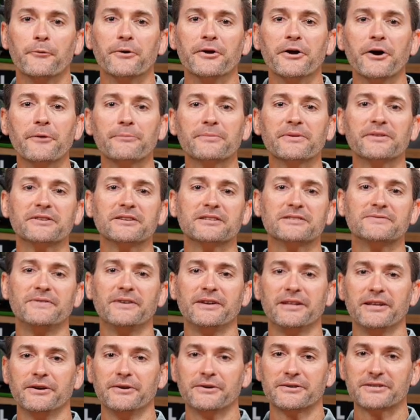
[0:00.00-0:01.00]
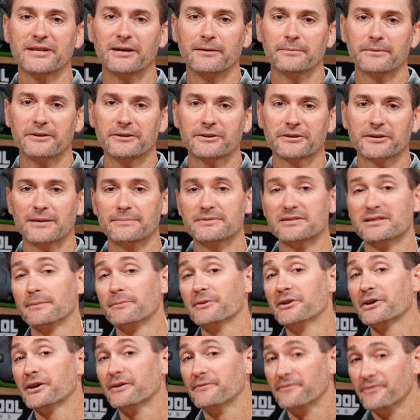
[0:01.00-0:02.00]
We hope that this video has helped clear up some
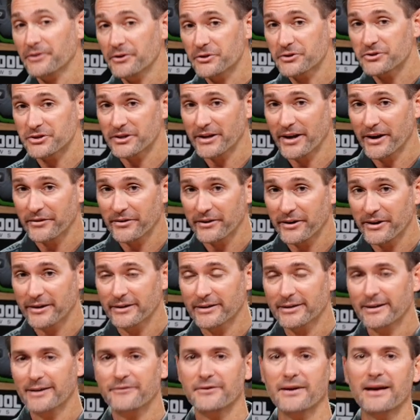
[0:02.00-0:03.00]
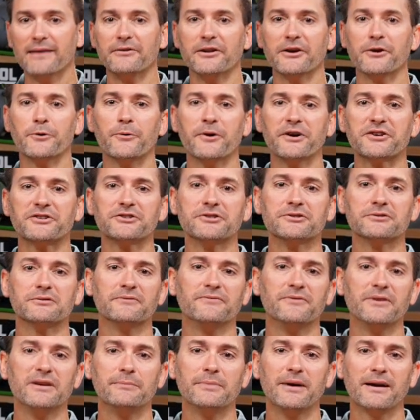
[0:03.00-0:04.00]
of the confusion out there. If you have any questions or
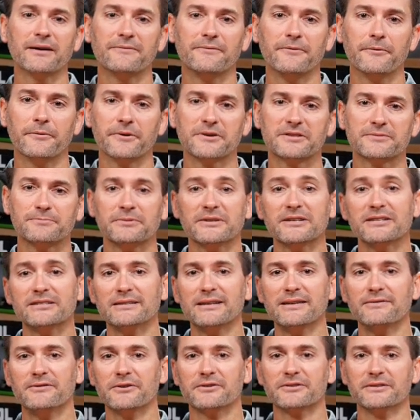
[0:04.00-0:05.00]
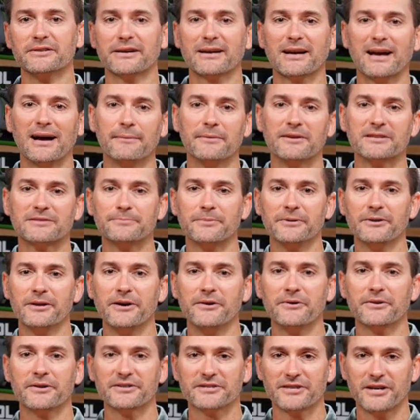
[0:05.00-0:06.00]
feedback for us, please leave those in the comments
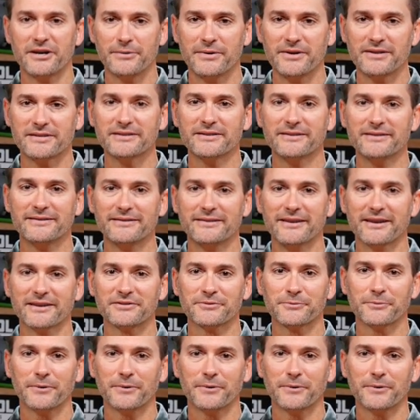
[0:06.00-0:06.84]
below, and as always, thanks for